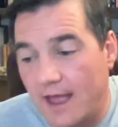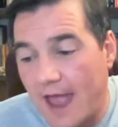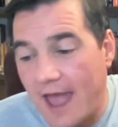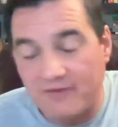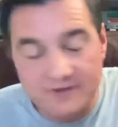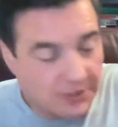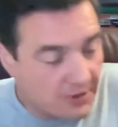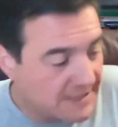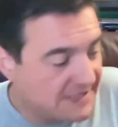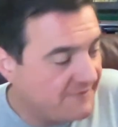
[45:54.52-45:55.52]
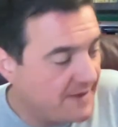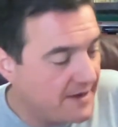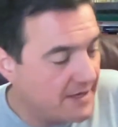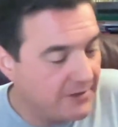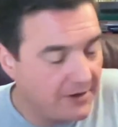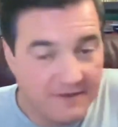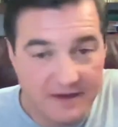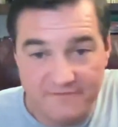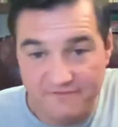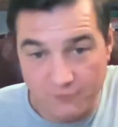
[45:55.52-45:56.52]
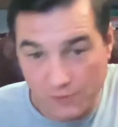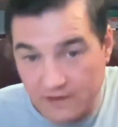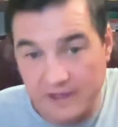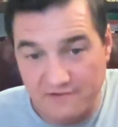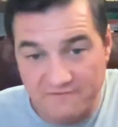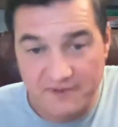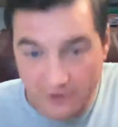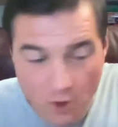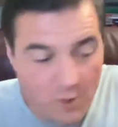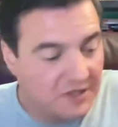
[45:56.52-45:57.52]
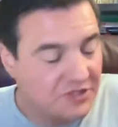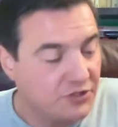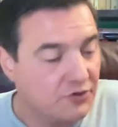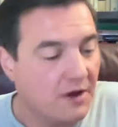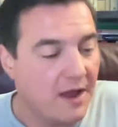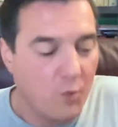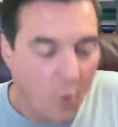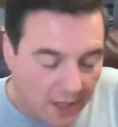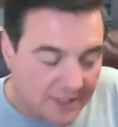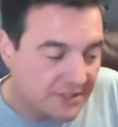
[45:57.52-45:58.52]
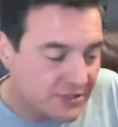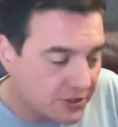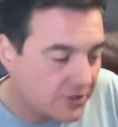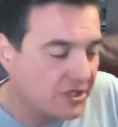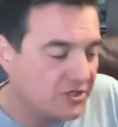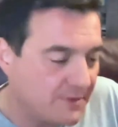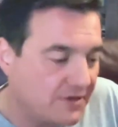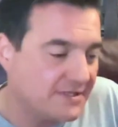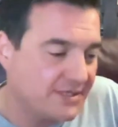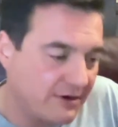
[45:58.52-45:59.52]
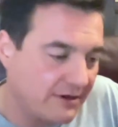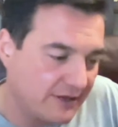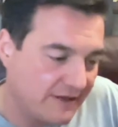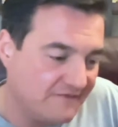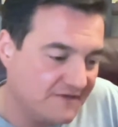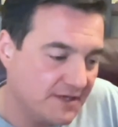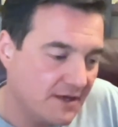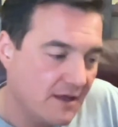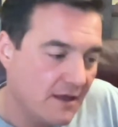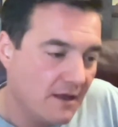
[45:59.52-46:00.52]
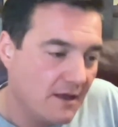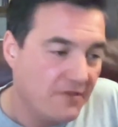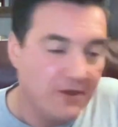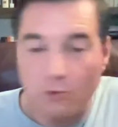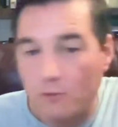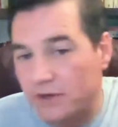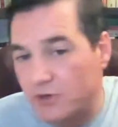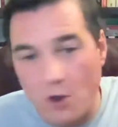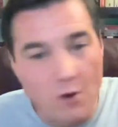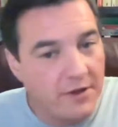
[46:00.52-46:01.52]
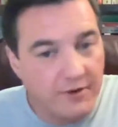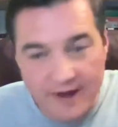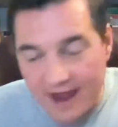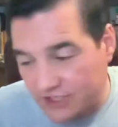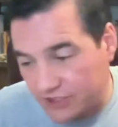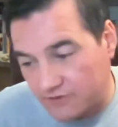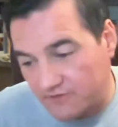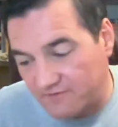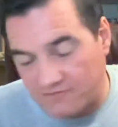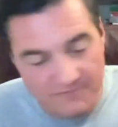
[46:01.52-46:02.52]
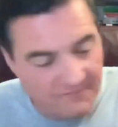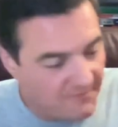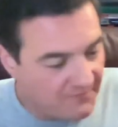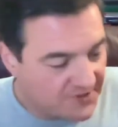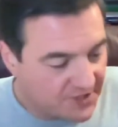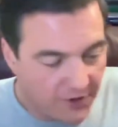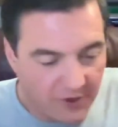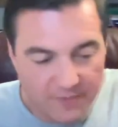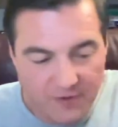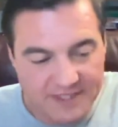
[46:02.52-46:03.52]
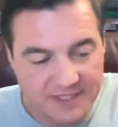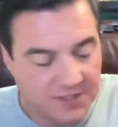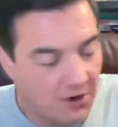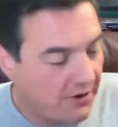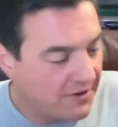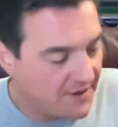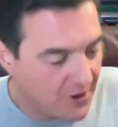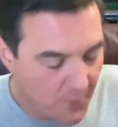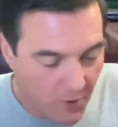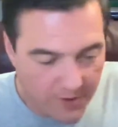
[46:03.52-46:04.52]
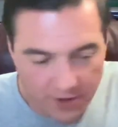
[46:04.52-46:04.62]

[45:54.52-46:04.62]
And the Turks have made it clear that if we leave, they're going to. And once the Turkish military leaves, there will be no international security presence guarding the airport in